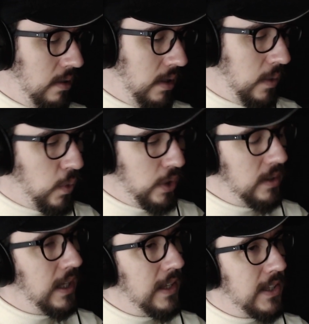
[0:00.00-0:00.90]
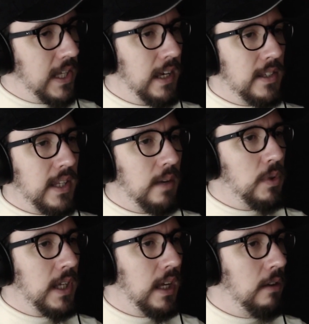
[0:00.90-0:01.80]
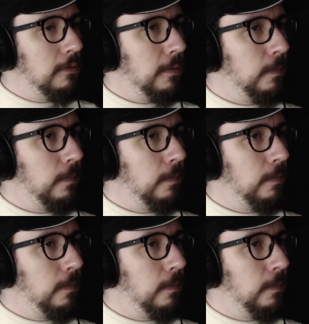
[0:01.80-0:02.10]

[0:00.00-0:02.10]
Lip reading: like, what did they say? Because that was kind of,